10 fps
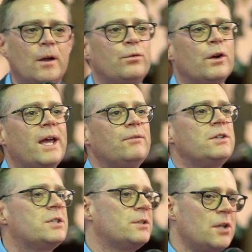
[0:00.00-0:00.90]

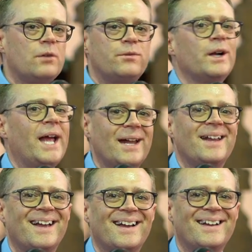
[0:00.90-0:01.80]
Forgiveness is not
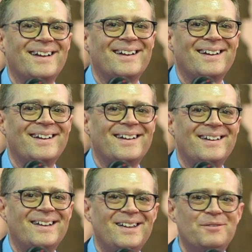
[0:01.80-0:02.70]
forgetting.
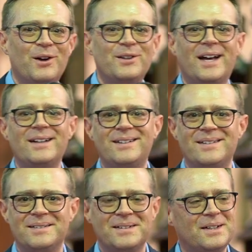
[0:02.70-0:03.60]
You've heard
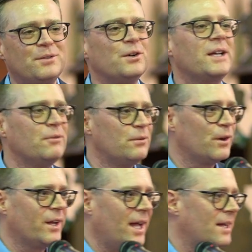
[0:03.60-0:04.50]
that? Forgive and
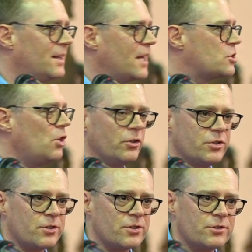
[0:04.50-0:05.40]
forget. That's
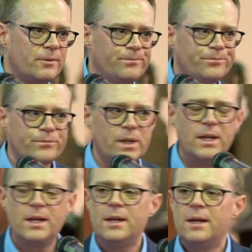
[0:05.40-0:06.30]
nonsense.
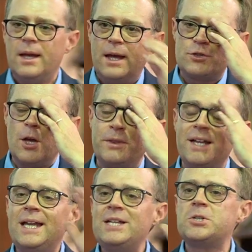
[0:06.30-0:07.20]
If
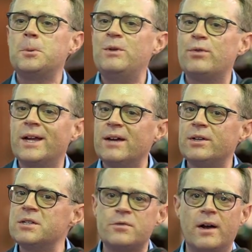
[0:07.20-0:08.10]
something needs to be
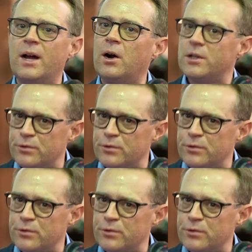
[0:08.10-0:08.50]
forgiven, it's very hard to